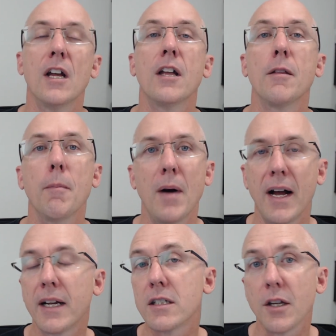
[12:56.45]
The
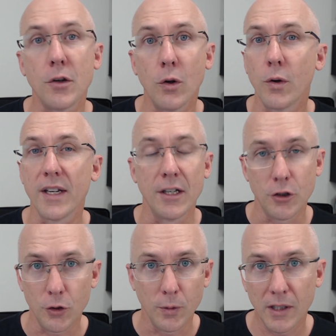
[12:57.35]
markets are not
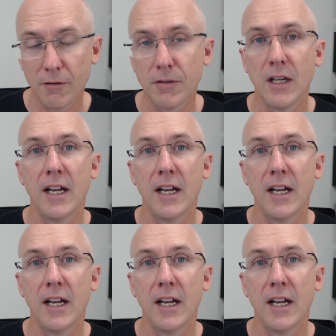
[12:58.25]
intuitive,